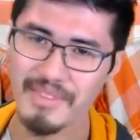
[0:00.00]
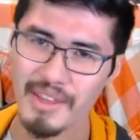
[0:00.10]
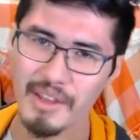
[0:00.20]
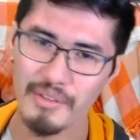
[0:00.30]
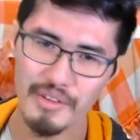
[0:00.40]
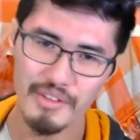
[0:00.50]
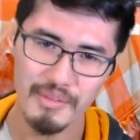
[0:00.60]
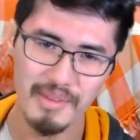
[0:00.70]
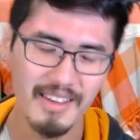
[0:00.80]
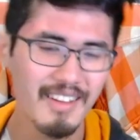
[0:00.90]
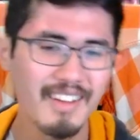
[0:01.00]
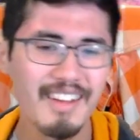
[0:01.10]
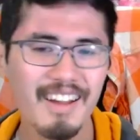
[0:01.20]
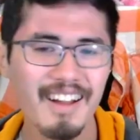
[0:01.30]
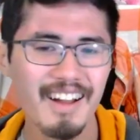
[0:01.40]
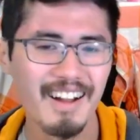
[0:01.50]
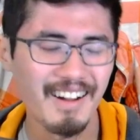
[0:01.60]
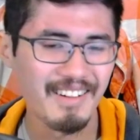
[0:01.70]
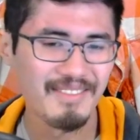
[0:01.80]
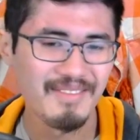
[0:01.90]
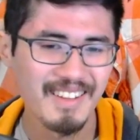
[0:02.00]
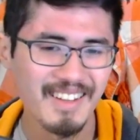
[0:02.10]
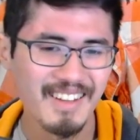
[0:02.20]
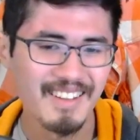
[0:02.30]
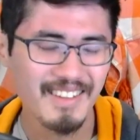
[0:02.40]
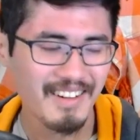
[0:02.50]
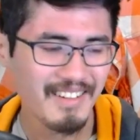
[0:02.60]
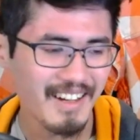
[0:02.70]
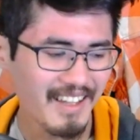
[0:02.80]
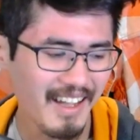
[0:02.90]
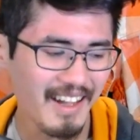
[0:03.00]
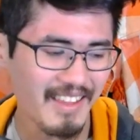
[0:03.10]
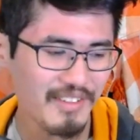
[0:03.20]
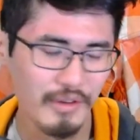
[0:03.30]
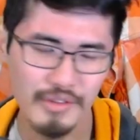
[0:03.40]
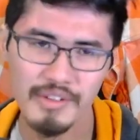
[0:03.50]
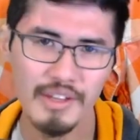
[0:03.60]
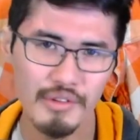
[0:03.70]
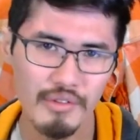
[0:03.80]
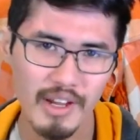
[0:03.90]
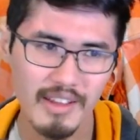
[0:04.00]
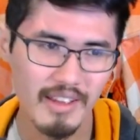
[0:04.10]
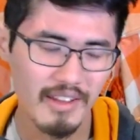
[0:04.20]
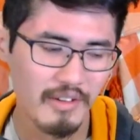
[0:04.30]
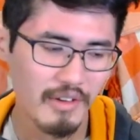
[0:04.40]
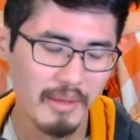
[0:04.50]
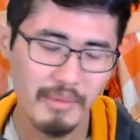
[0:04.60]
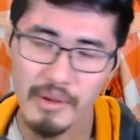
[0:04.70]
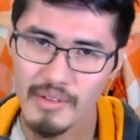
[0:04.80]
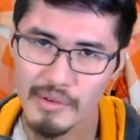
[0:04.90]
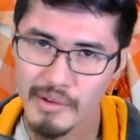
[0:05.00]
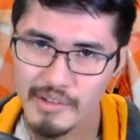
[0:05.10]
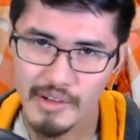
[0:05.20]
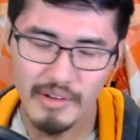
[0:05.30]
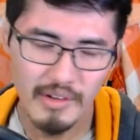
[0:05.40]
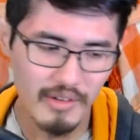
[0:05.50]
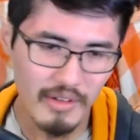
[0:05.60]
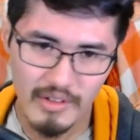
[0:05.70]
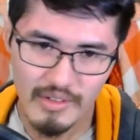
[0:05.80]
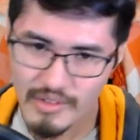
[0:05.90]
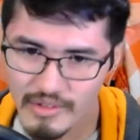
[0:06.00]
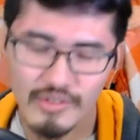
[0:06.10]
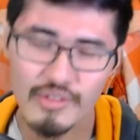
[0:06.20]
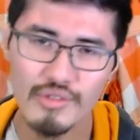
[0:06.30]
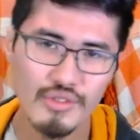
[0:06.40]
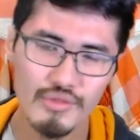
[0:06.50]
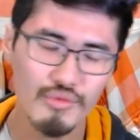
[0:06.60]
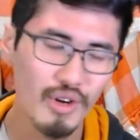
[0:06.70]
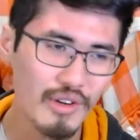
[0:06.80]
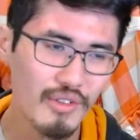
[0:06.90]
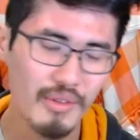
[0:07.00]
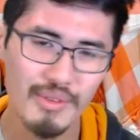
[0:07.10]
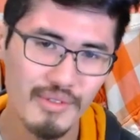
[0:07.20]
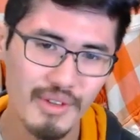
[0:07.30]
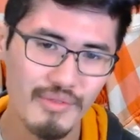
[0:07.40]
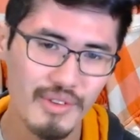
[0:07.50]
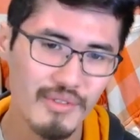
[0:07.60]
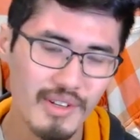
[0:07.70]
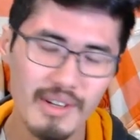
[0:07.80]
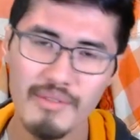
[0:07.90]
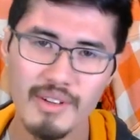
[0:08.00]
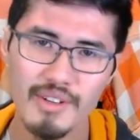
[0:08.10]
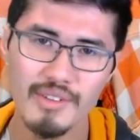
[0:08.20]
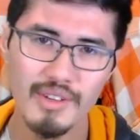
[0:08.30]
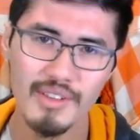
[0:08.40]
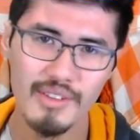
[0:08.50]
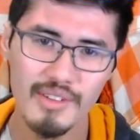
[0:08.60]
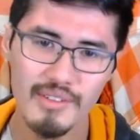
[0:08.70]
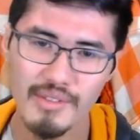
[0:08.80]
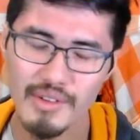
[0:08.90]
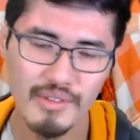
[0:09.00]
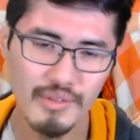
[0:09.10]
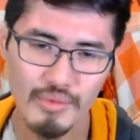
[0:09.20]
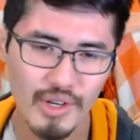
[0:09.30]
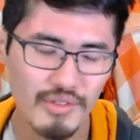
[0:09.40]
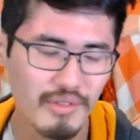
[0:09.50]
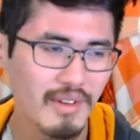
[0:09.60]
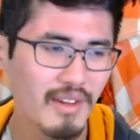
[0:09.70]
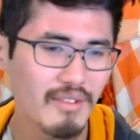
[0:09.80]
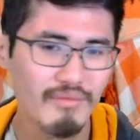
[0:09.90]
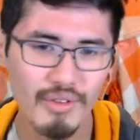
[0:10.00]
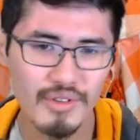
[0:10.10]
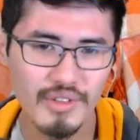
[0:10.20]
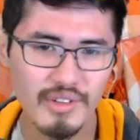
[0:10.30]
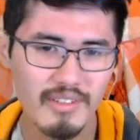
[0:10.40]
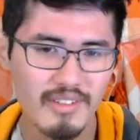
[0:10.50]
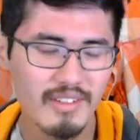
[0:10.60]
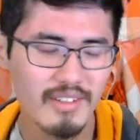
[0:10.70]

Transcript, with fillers: Excuse me. Um, so uh, yeah, there's also an Easter egg in her debut. If you want to check it out, go just watch them. That's definitely what I'm gonna say at the end of the video. Just watch them. Virgil,